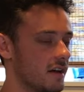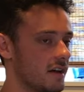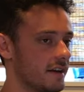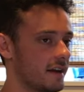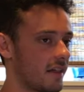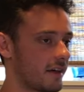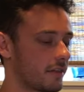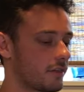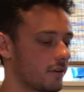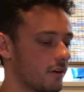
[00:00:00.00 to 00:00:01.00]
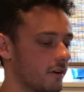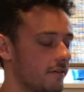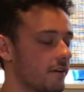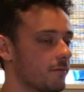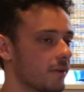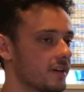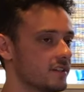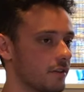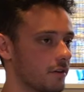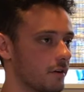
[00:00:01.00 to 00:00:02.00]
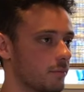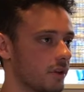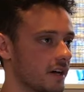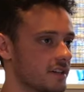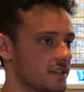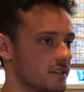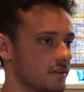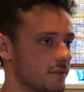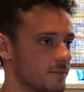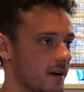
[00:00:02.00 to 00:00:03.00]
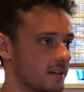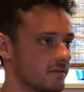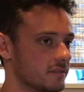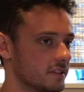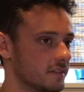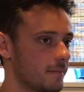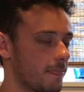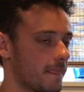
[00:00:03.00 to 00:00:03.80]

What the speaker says: and he got like fifth place and third place, respectively.